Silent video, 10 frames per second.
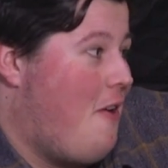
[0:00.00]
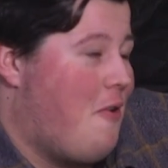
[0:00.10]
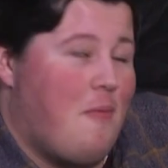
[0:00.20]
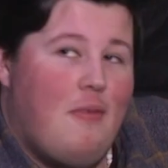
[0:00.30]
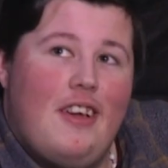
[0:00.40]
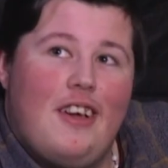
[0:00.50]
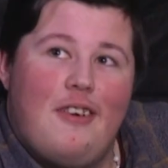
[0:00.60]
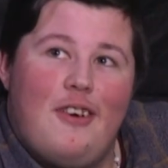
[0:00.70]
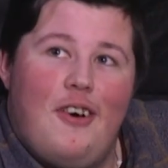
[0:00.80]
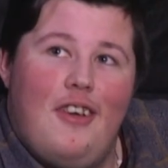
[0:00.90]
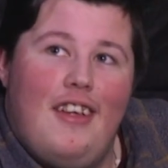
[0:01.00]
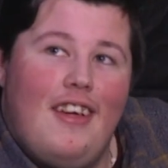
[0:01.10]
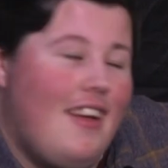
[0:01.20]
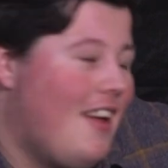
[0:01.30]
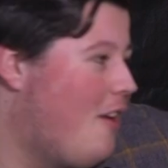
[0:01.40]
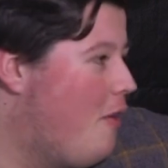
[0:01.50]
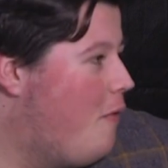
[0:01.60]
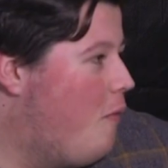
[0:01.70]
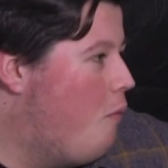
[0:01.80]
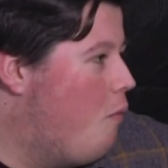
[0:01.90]
Film. There you go, Con.
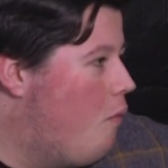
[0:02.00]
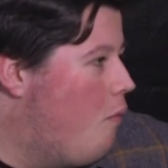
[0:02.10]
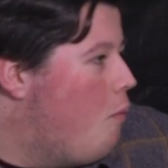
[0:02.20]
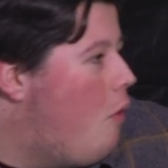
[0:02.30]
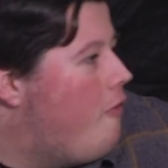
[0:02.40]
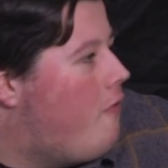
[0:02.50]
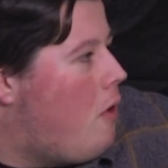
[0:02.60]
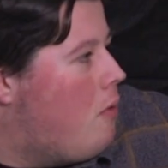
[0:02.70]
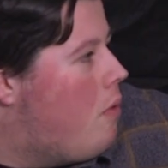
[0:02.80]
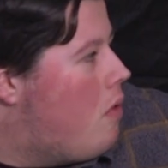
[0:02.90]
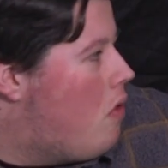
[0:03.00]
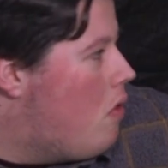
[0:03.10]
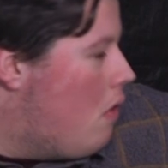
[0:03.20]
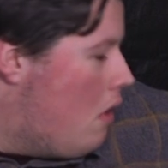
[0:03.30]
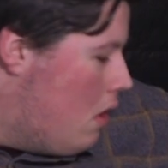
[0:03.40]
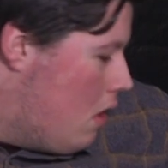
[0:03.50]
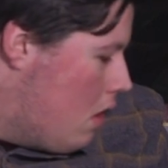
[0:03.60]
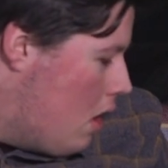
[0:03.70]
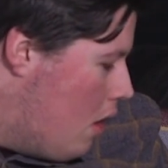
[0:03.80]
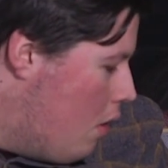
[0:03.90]
What films,
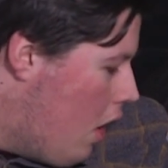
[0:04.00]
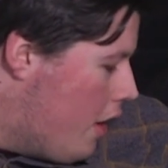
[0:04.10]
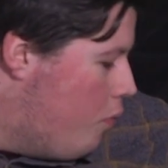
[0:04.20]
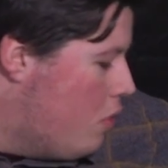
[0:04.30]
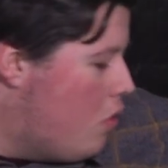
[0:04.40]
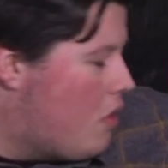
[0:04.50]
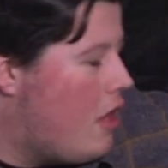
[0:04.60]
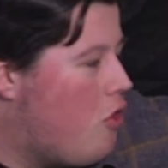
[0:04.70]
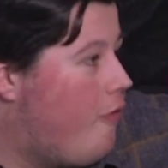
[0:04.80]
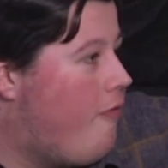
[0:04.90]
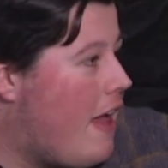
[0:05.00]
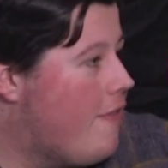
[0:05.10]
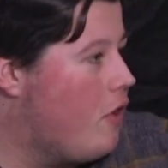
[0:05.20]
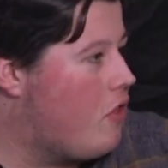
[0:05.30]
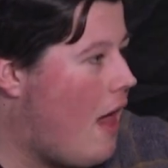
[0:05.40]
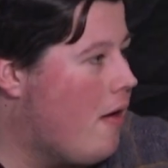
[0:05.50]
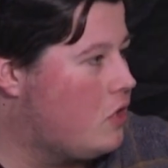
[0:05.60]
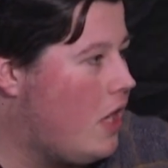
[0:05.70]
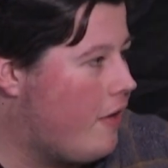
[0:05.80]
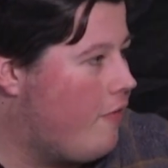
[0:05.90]
like, would you say is your favourite
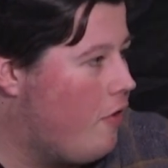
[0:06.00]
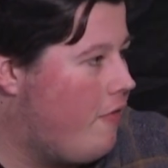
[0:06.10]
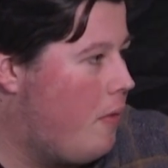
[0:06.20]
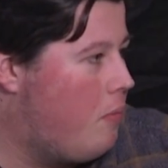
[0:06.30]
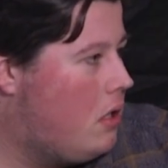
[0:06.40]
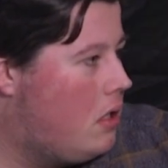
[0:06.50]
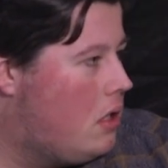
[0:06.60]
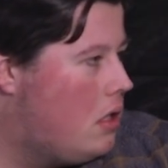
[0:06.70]
soundtrack for a film?